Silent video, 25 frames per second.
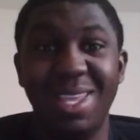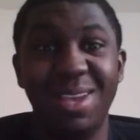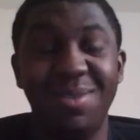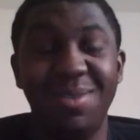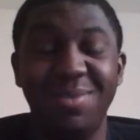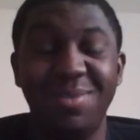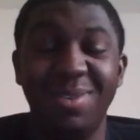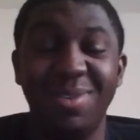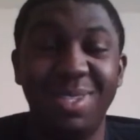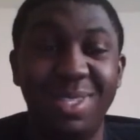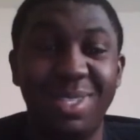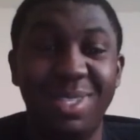That
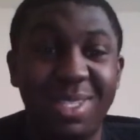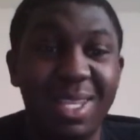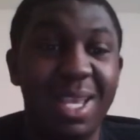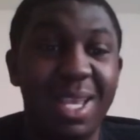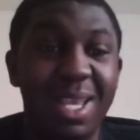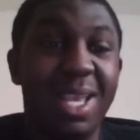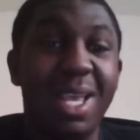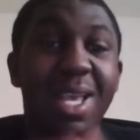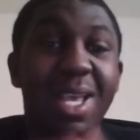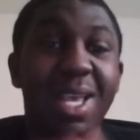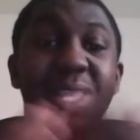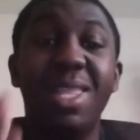was
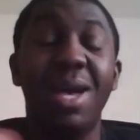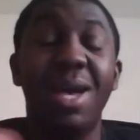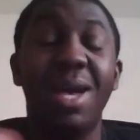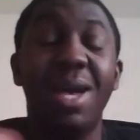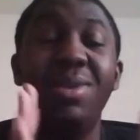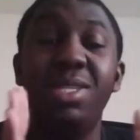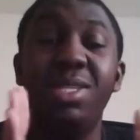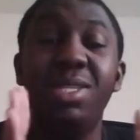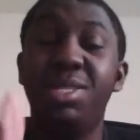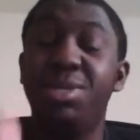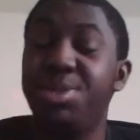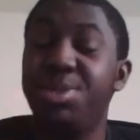
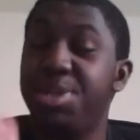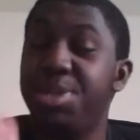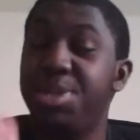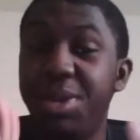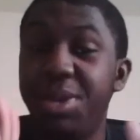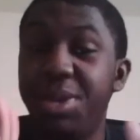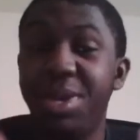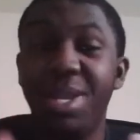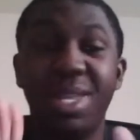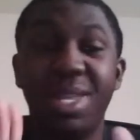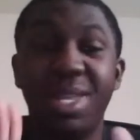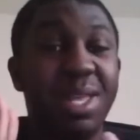a
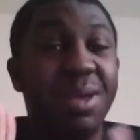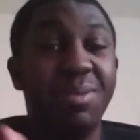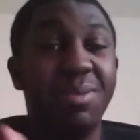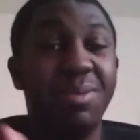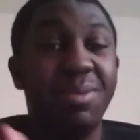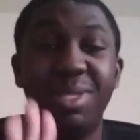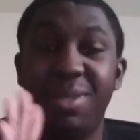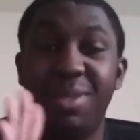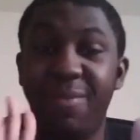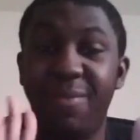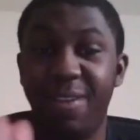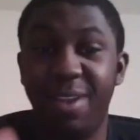
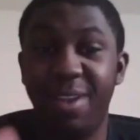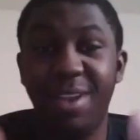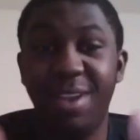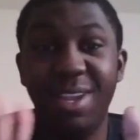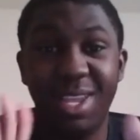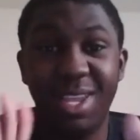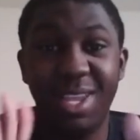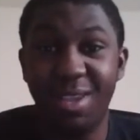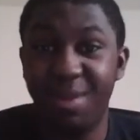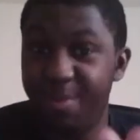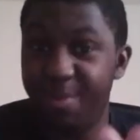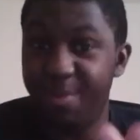
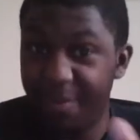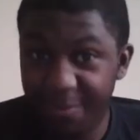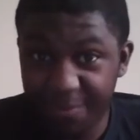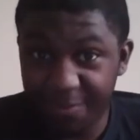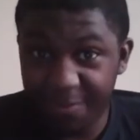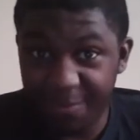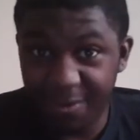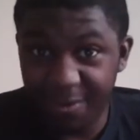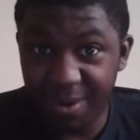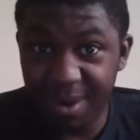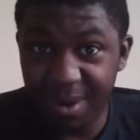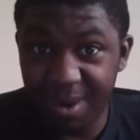very cute
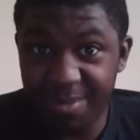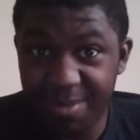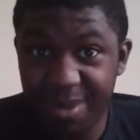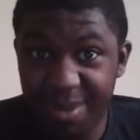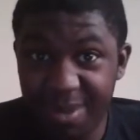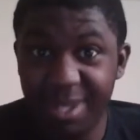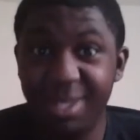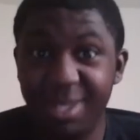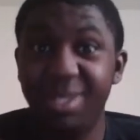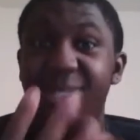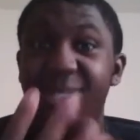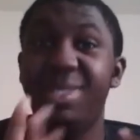
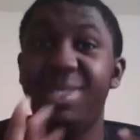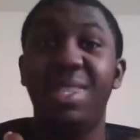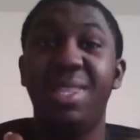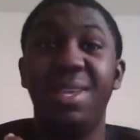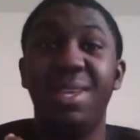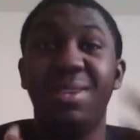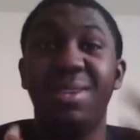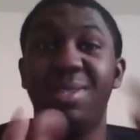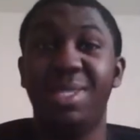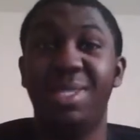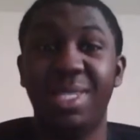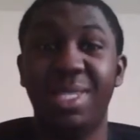performance.
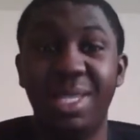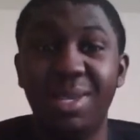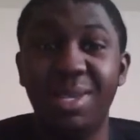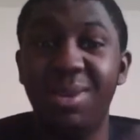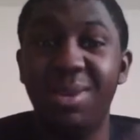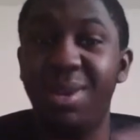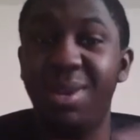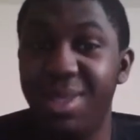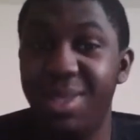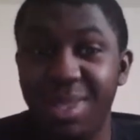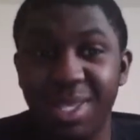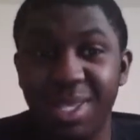Their
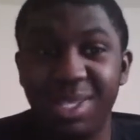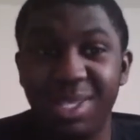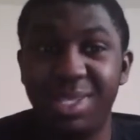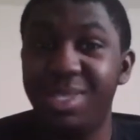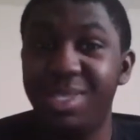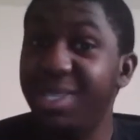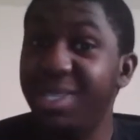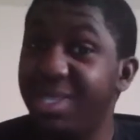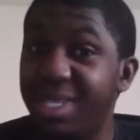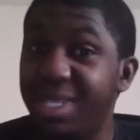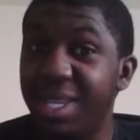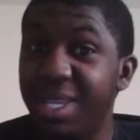single Unleash
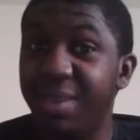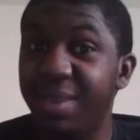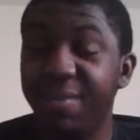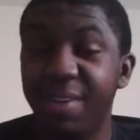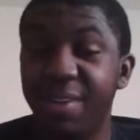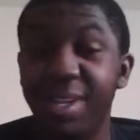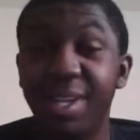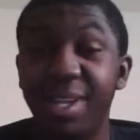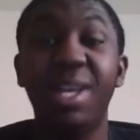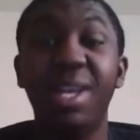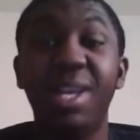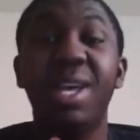the
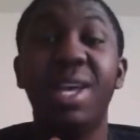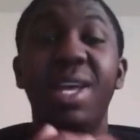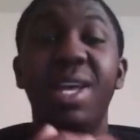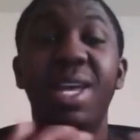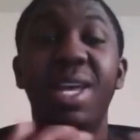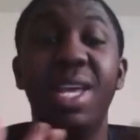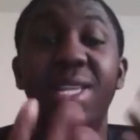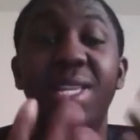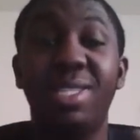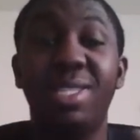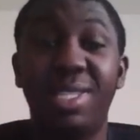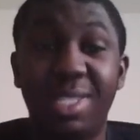Diva.
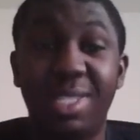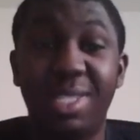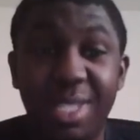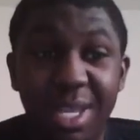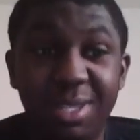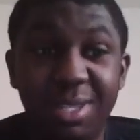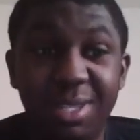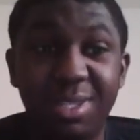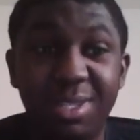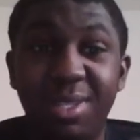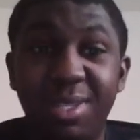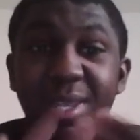It
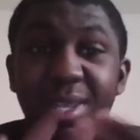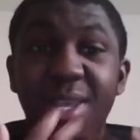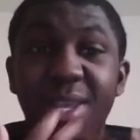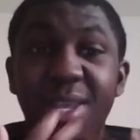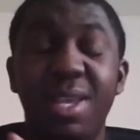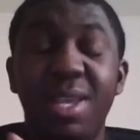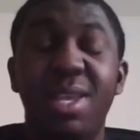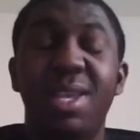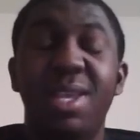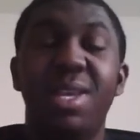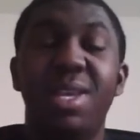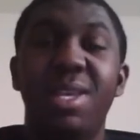sounded,
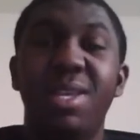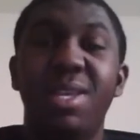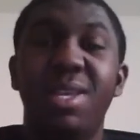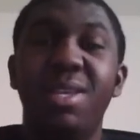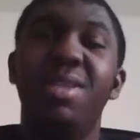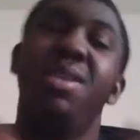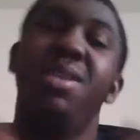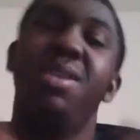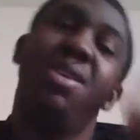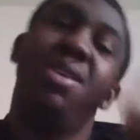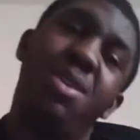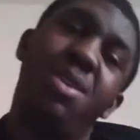
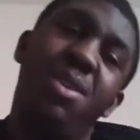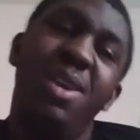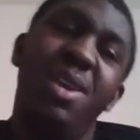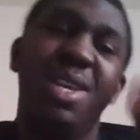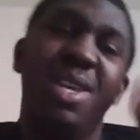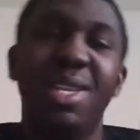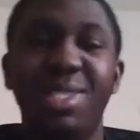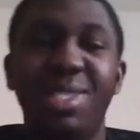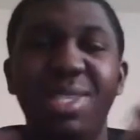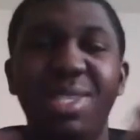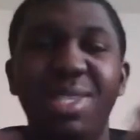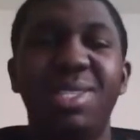you know, I
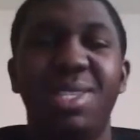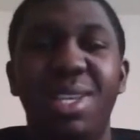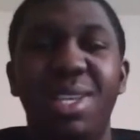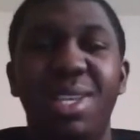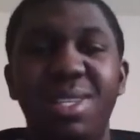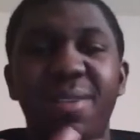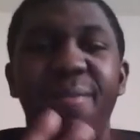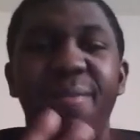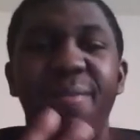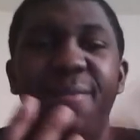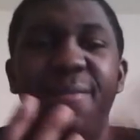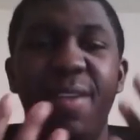guess it
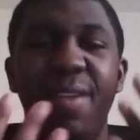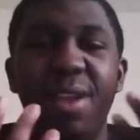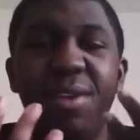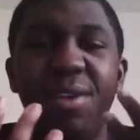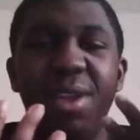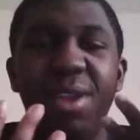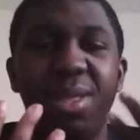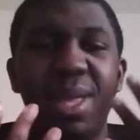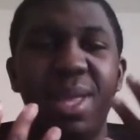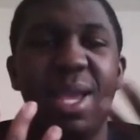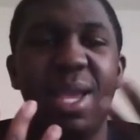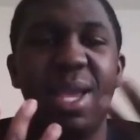sounded
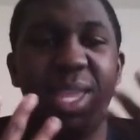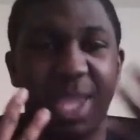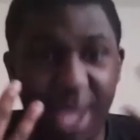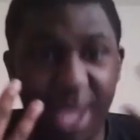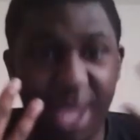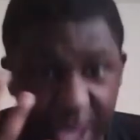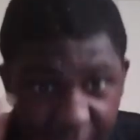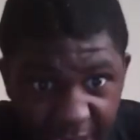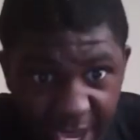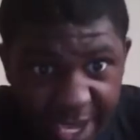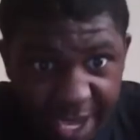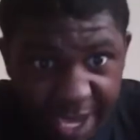very like
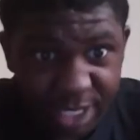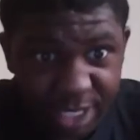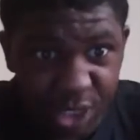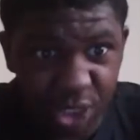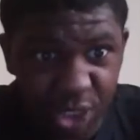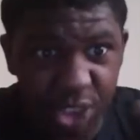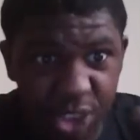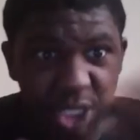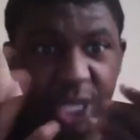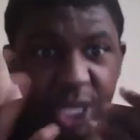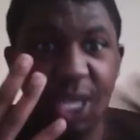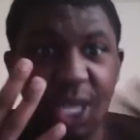
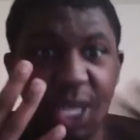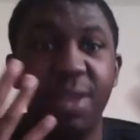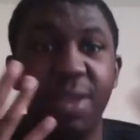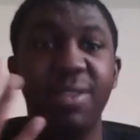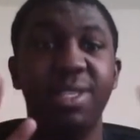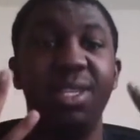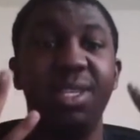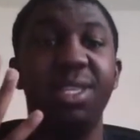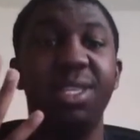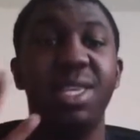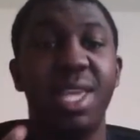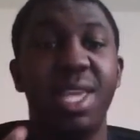catchy.
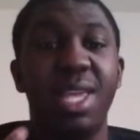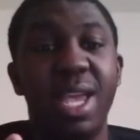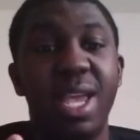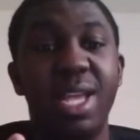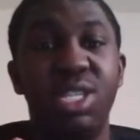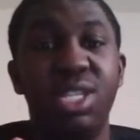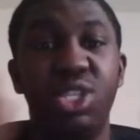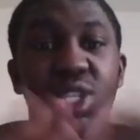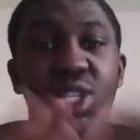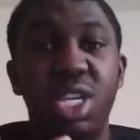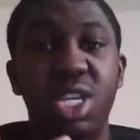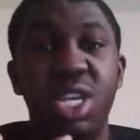It sounded
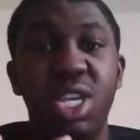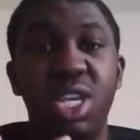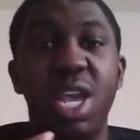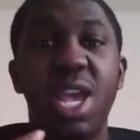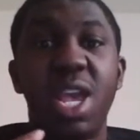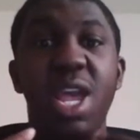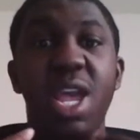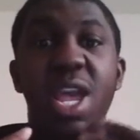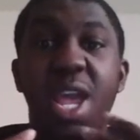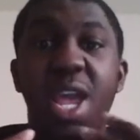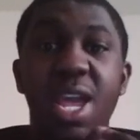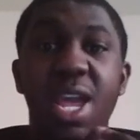catchy,
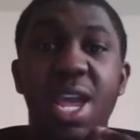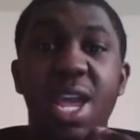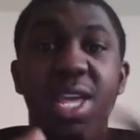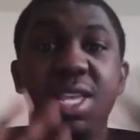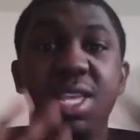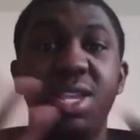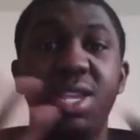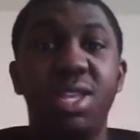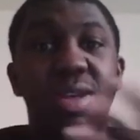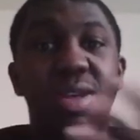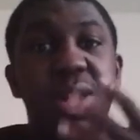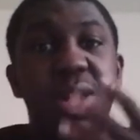
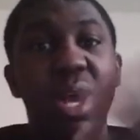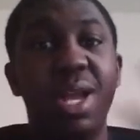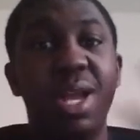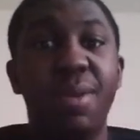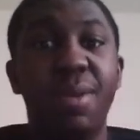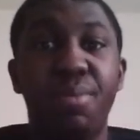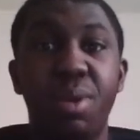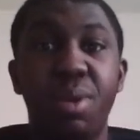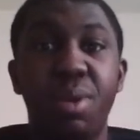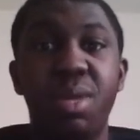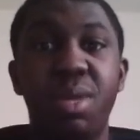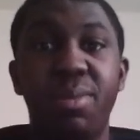and you know,
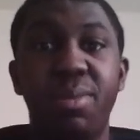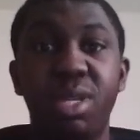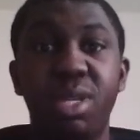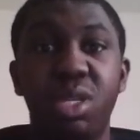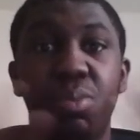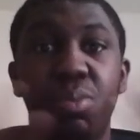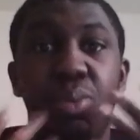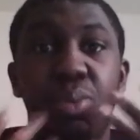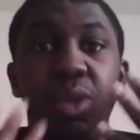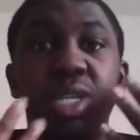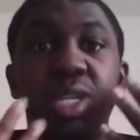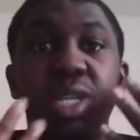I pretty much
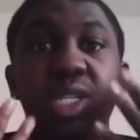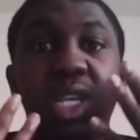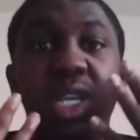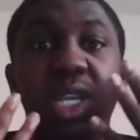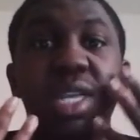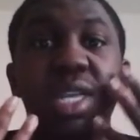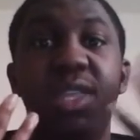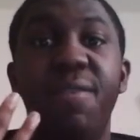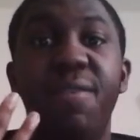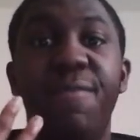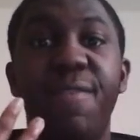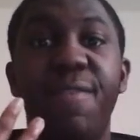
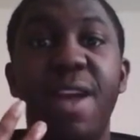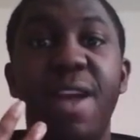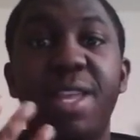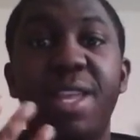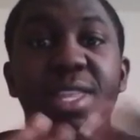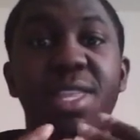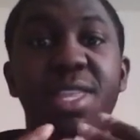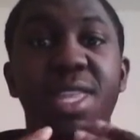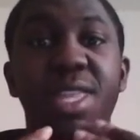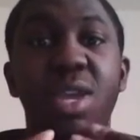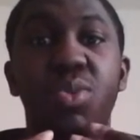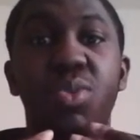appreciated the
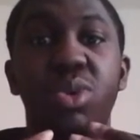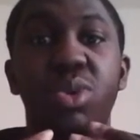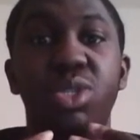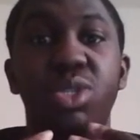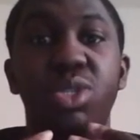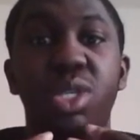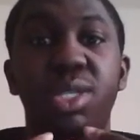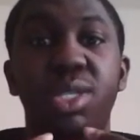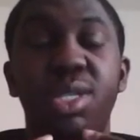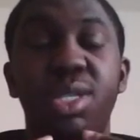fact that they were